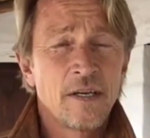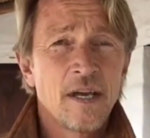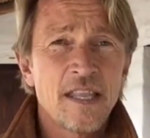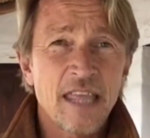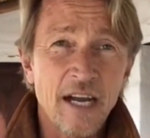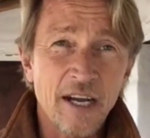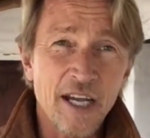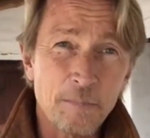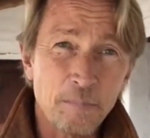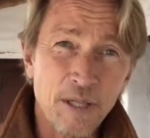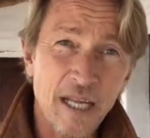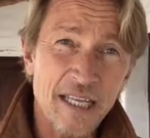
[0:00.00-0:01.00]
they are going to
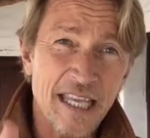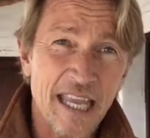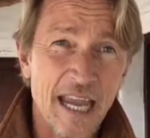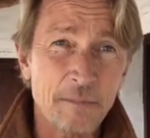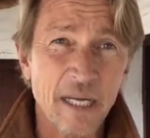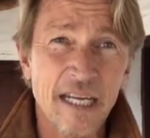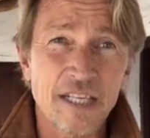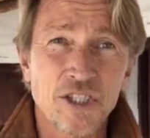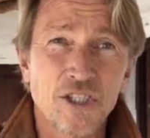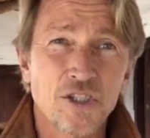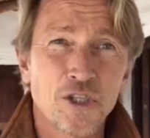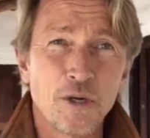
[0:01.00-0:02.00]
play the game like it's the
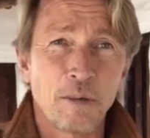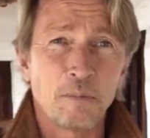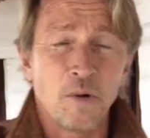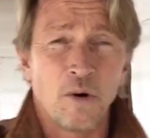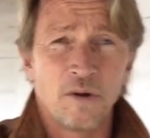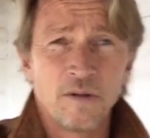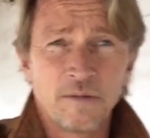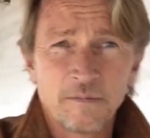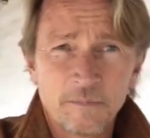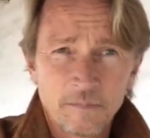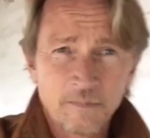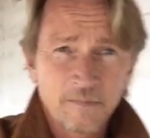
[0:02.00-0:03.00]
Super Bowl.
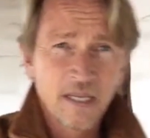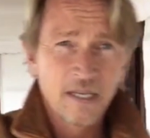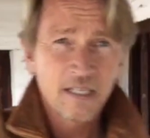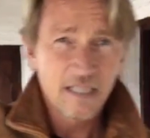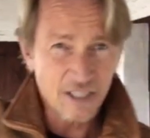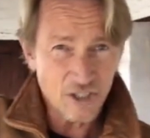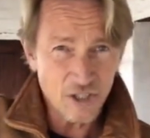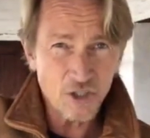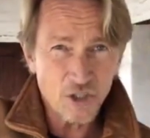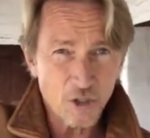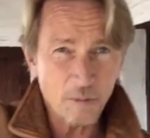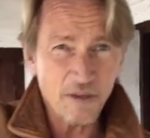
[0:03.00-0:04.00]
Listen
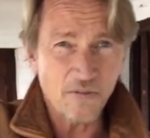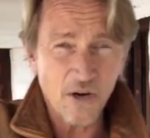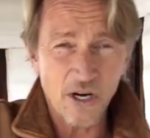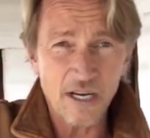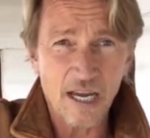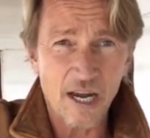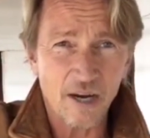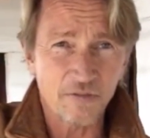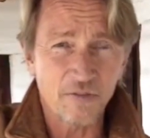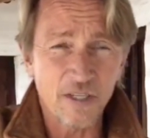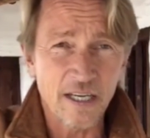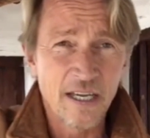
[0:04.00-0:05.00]
to me very
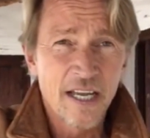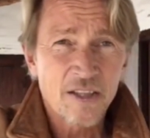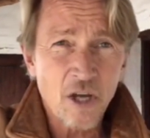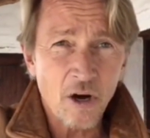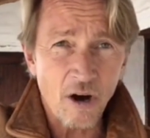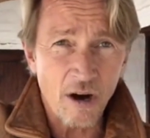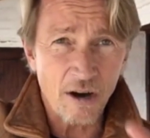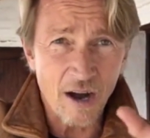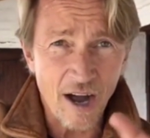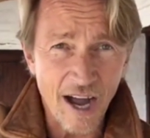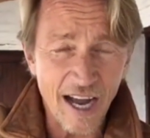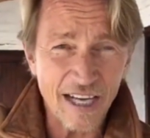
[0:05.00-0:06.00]
carefully. There are
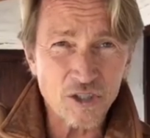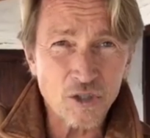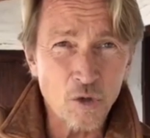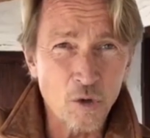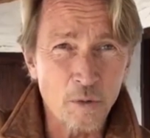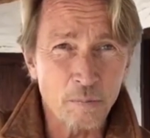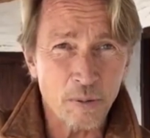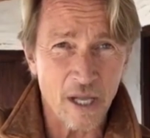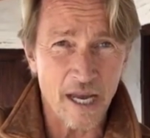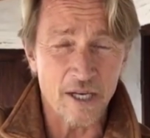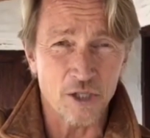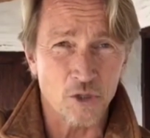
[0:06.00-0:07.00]
high school
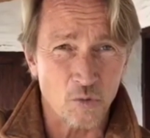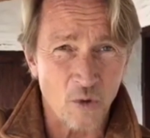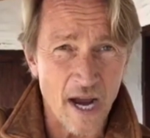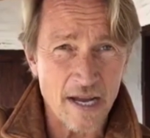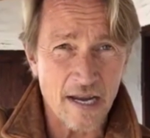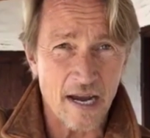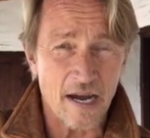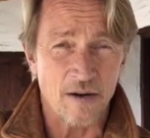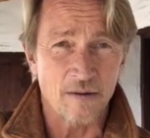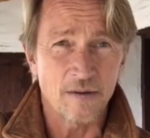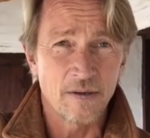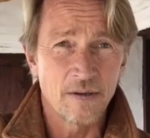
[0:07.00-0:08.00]
players right now
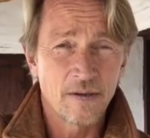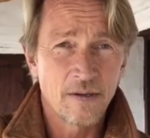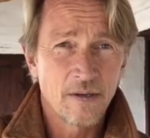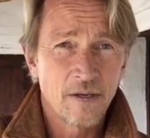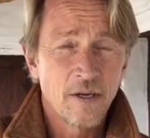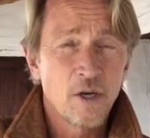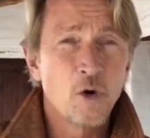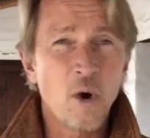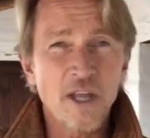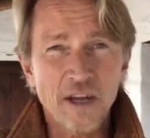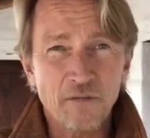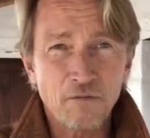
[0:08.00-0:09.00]
who on
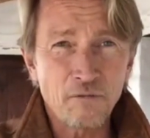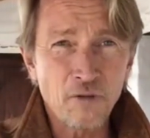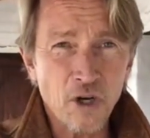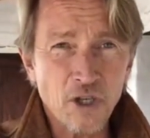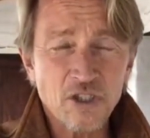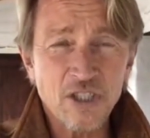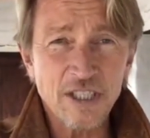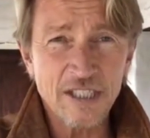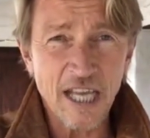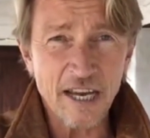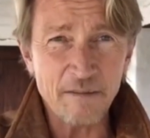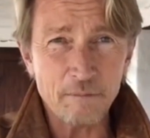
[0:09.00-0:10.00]
the first
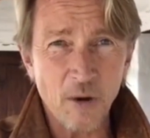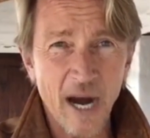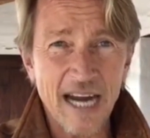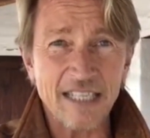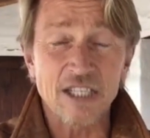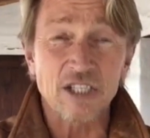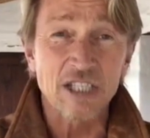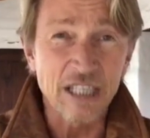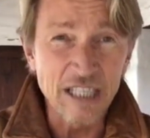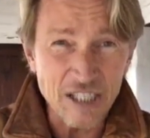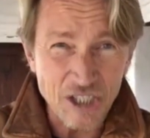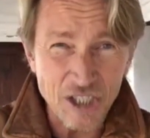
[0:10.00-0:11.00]
day of practice,
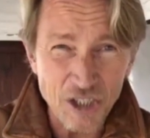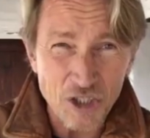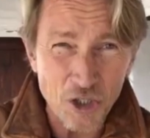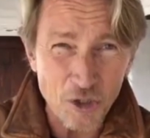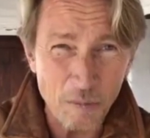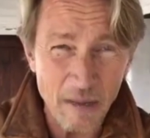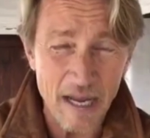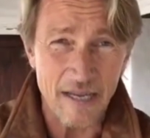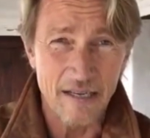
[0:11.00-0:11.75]
listen to me,